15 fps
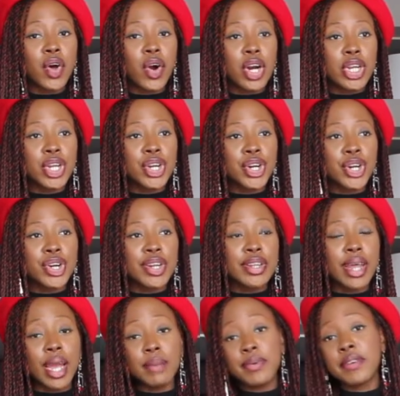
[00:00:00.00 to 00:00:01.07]
darker
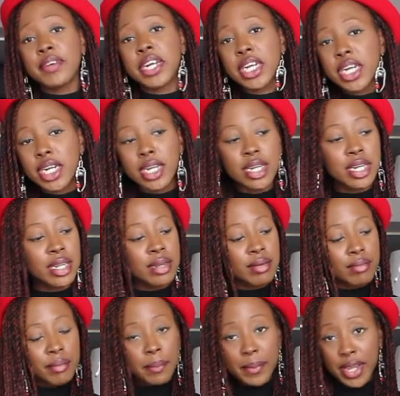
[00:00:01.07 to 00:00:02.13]
type of shade,
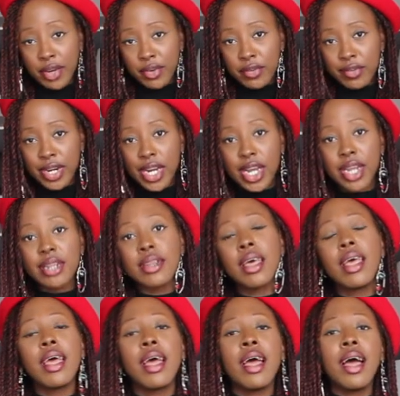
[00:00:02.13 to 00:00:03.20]
being the red.
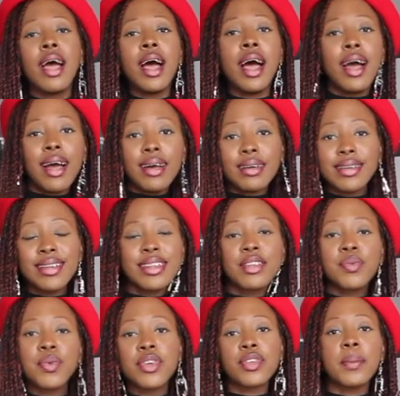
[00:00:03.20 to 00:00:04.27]

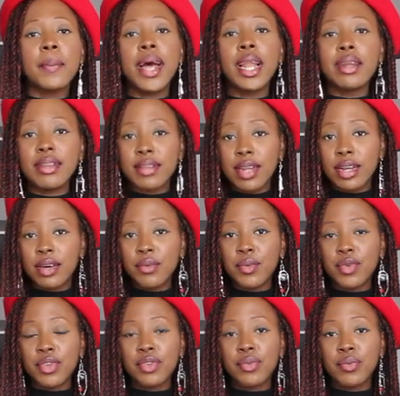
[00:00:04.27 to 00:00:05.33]
This was a balance that I
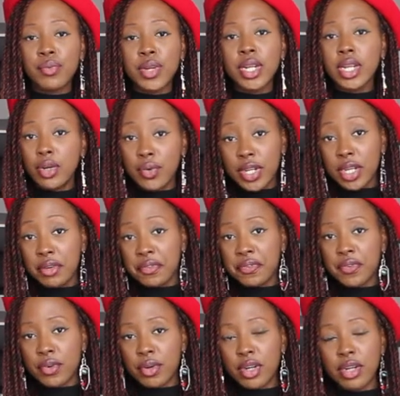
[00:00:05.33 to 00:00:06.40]
was really looking
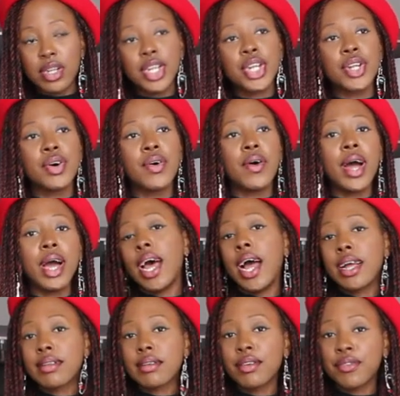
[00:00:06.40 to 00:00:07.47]
for, you know,
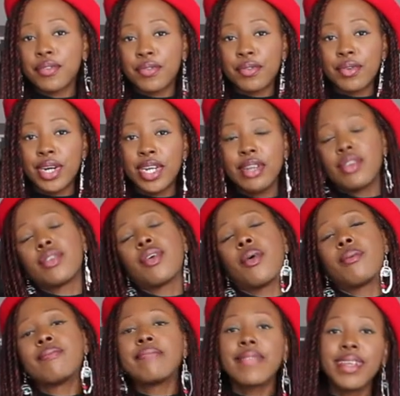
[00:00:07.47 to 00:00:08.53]
accent for it. So